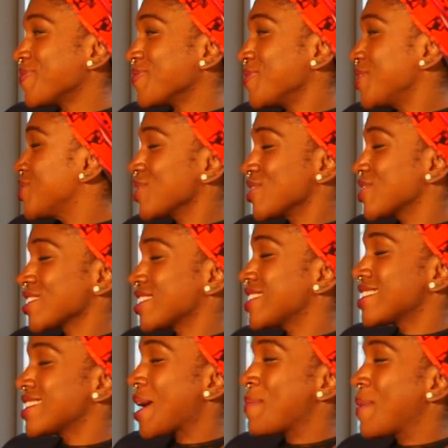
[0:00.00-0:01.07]
which was
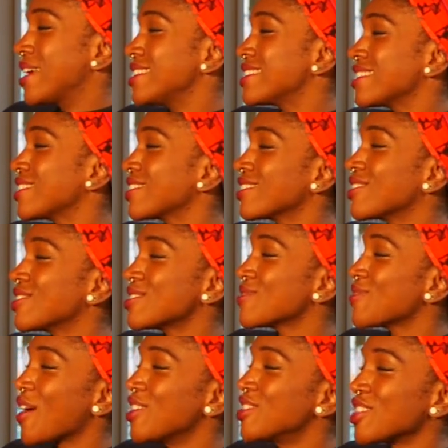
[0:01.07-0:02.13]
just amazing because of
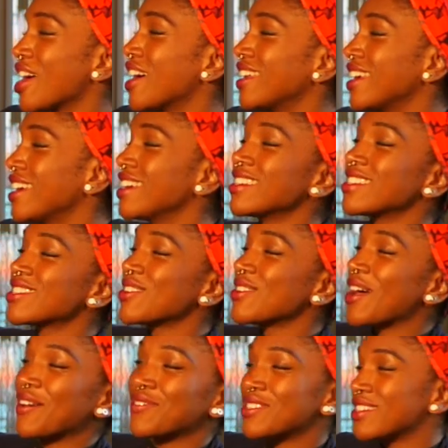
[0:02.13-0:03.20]
her journey. So I
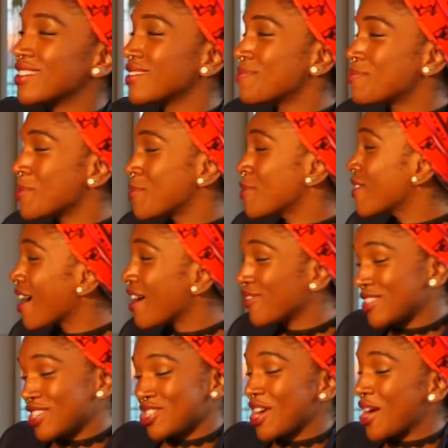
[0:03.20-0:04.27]
have to be able
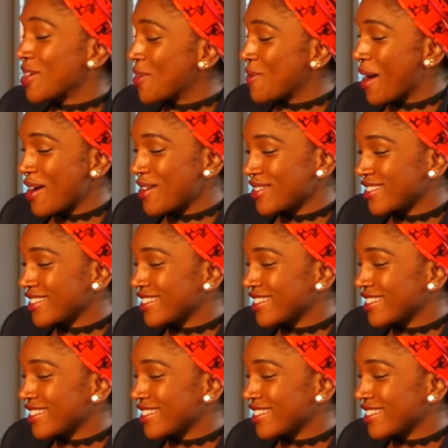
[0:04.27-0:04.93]
to shout you out.